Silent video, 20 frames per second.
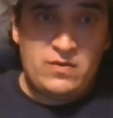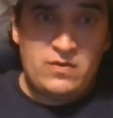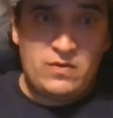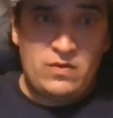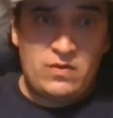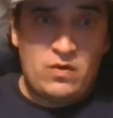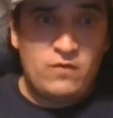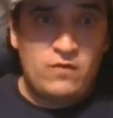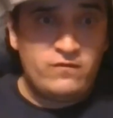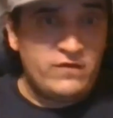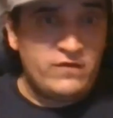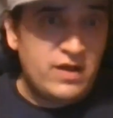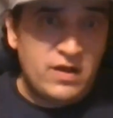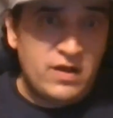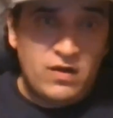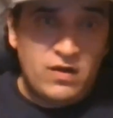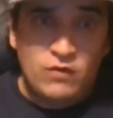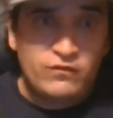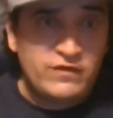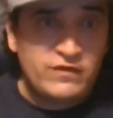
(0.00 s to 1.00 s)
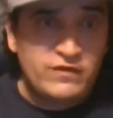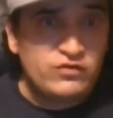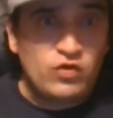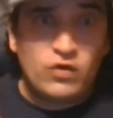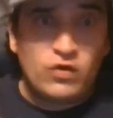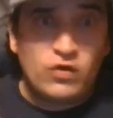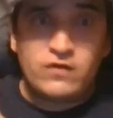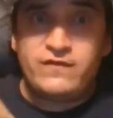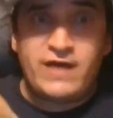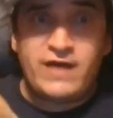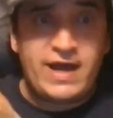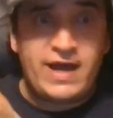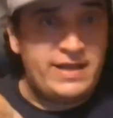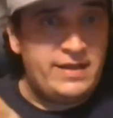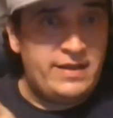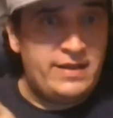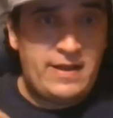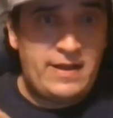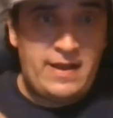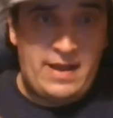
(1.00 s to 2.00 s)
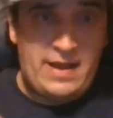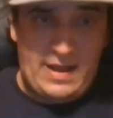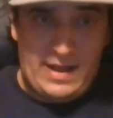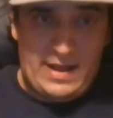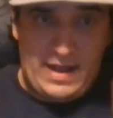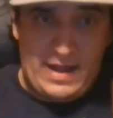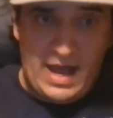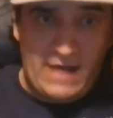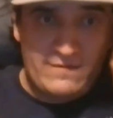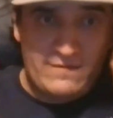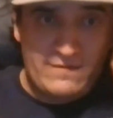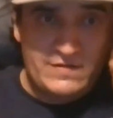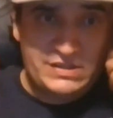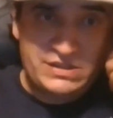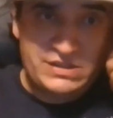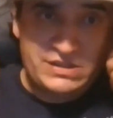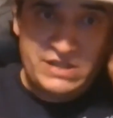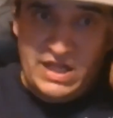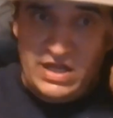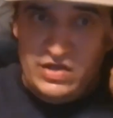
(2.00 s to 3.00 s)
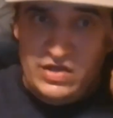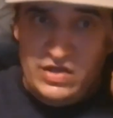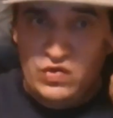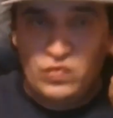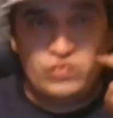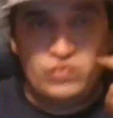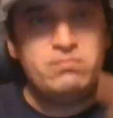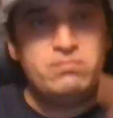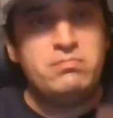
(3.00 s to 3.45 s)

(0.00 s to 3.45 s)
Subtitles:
of a dog fight. Obviously, you